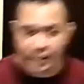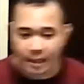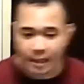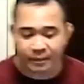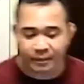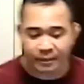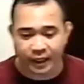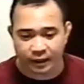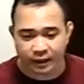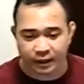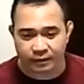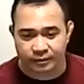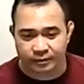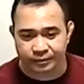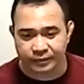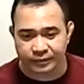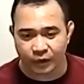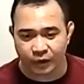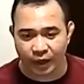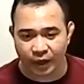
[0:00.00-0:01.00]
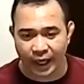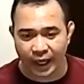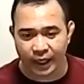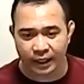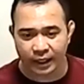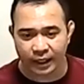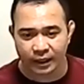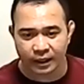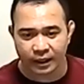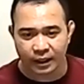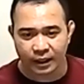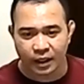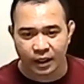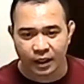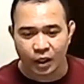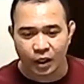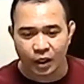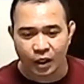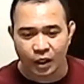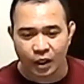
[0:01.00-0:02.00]
something, okay,
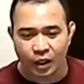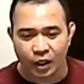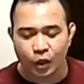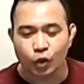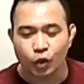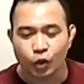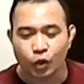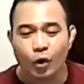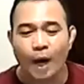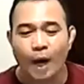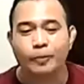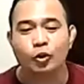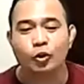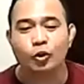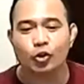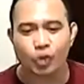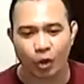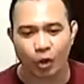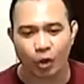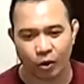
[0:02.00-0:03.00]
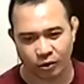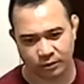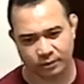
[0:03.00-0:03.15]
you have to do slow.